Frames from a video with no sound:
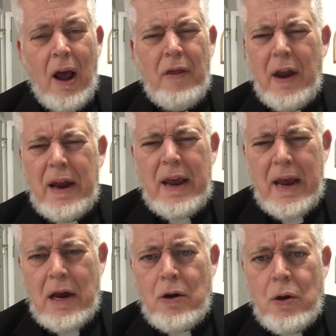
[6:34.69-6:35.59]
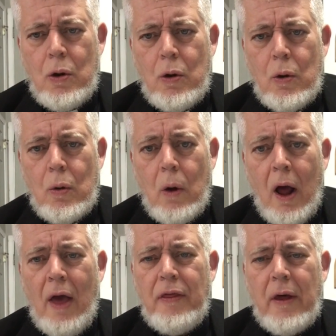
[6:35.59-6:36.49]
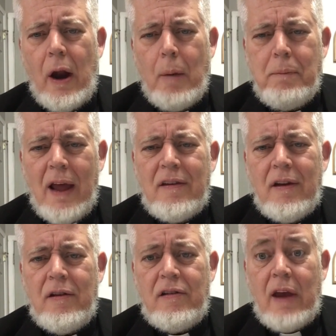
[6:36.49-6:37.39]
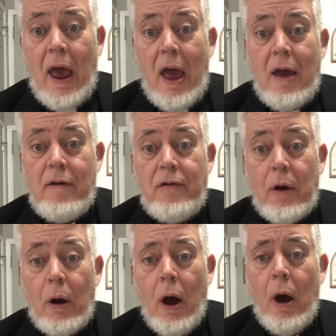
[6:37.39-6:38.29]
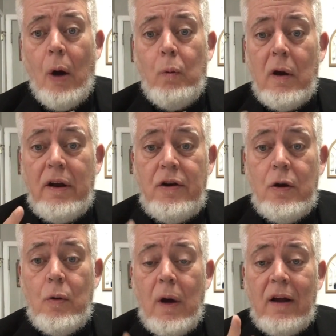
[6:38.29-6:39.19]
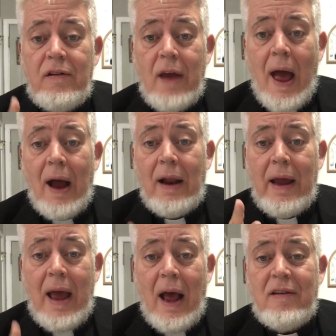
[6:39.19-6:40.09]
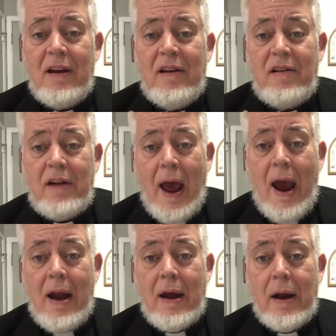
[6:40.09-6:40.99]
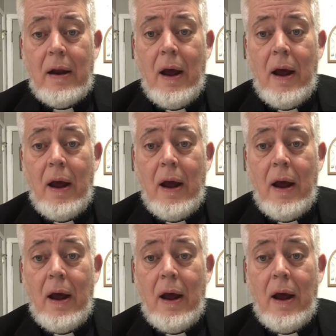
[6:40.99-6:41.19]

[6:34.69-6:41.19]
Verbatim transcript: that he knew that our blessed Savior would do exactly as he stated.